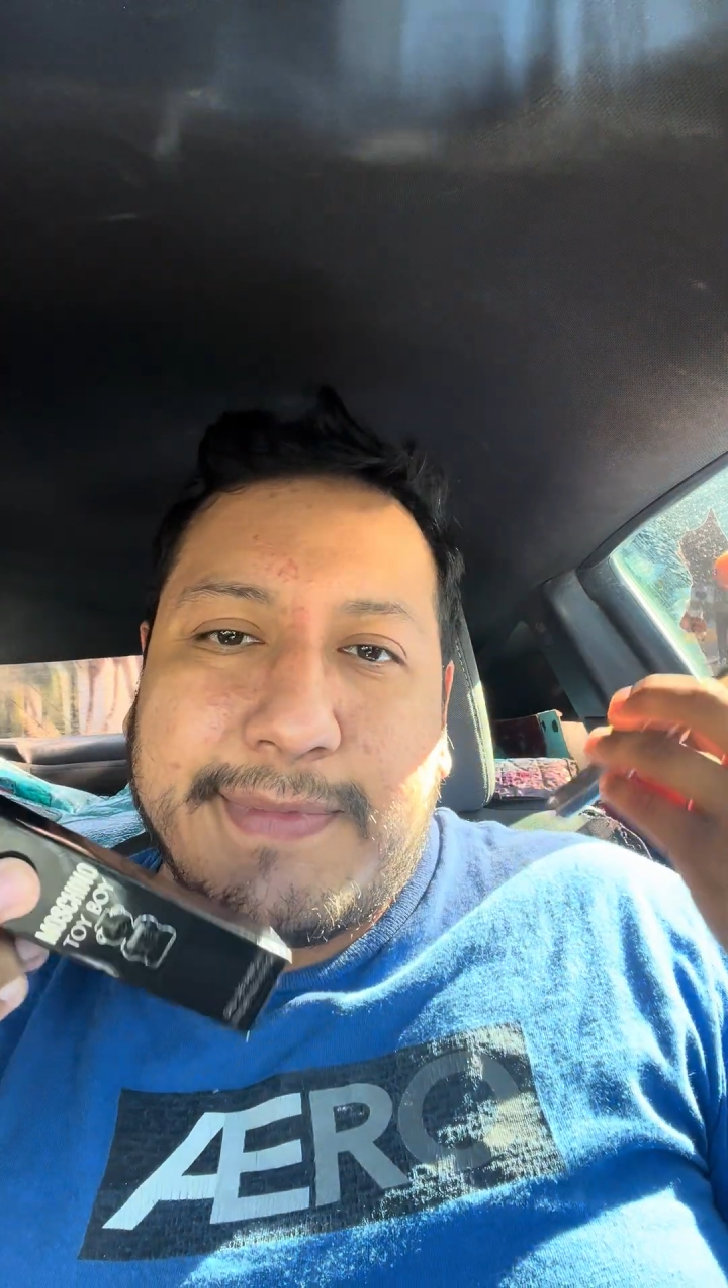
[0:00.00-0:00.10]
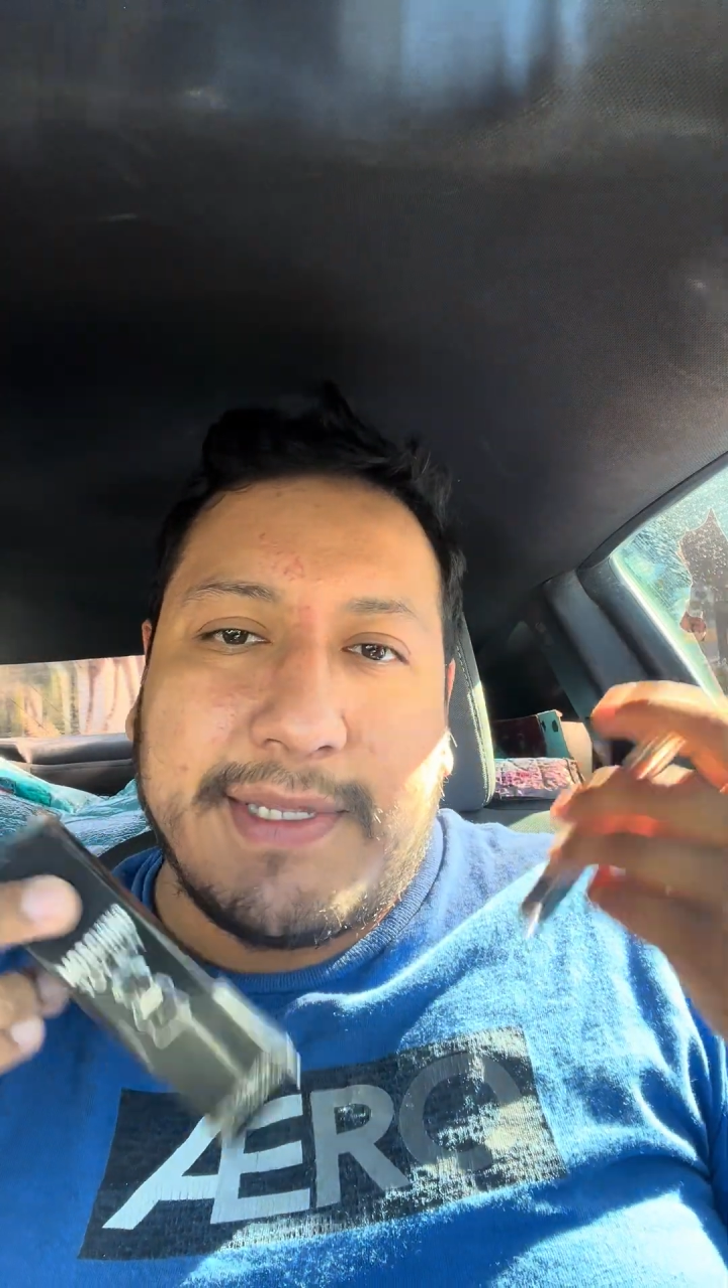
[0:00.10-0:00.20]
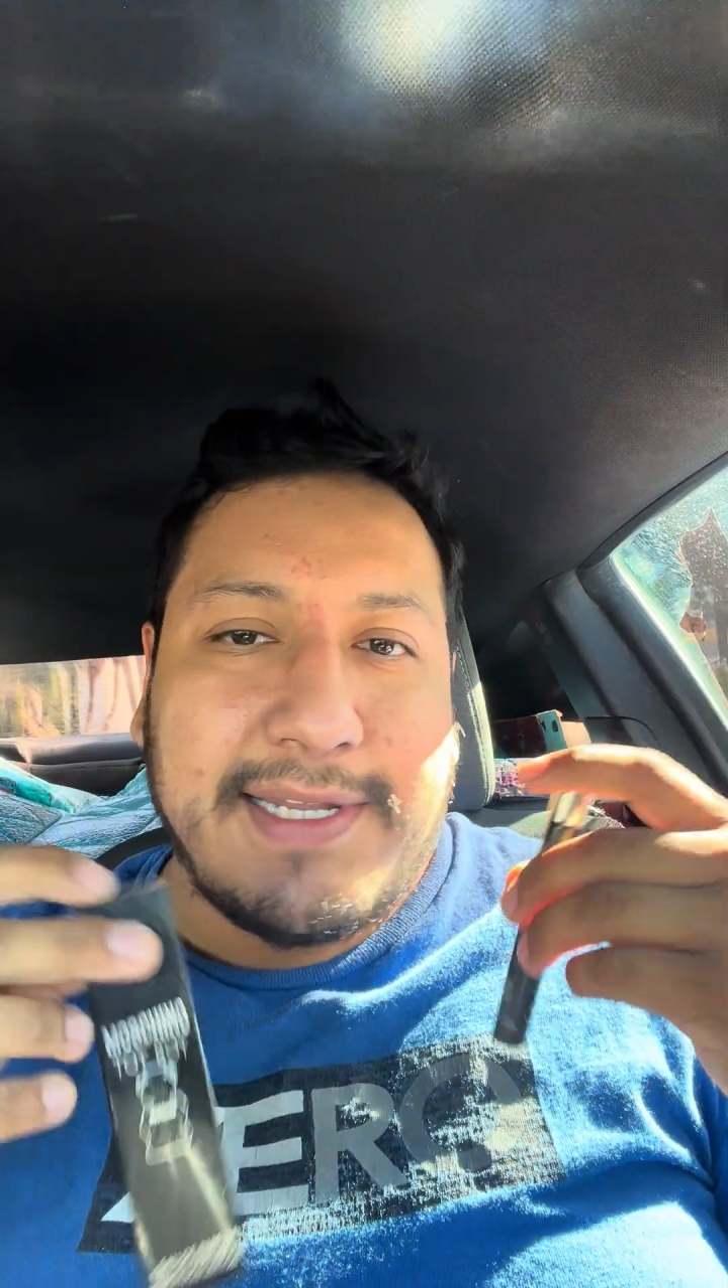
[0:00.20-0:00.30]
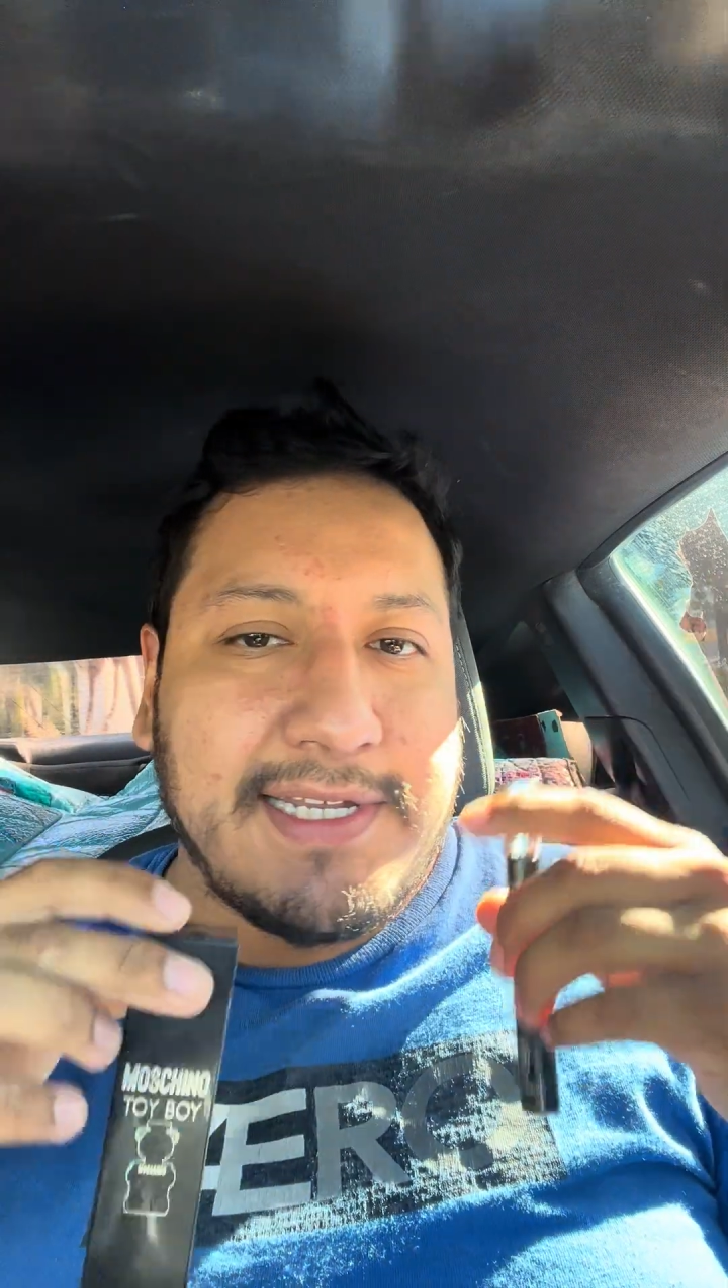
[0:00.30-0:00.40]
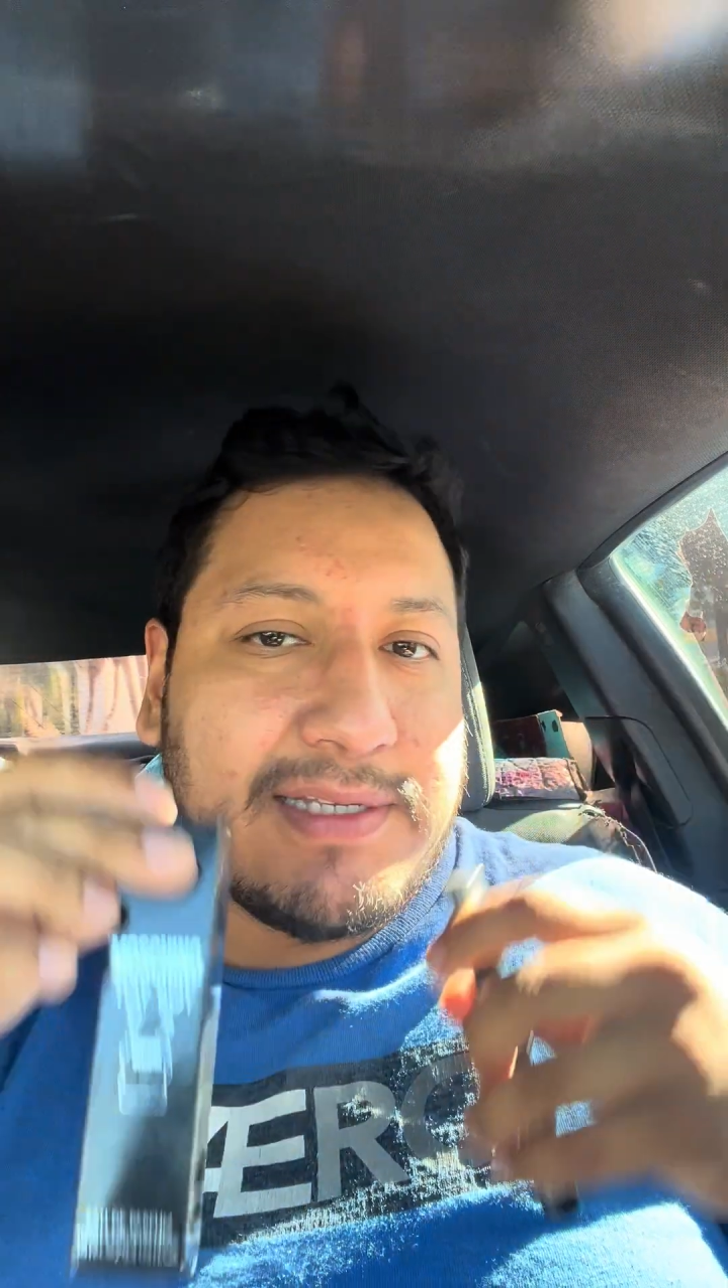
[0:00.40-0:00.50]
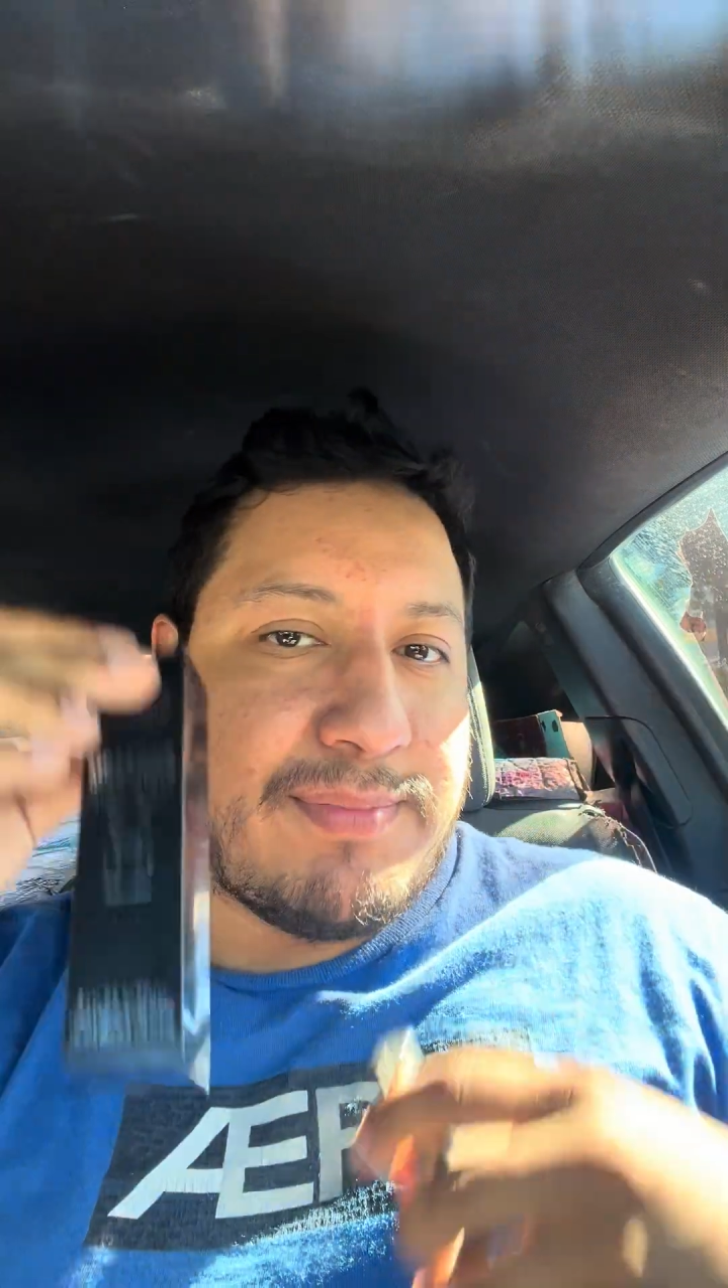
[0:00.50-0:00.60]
it doesn't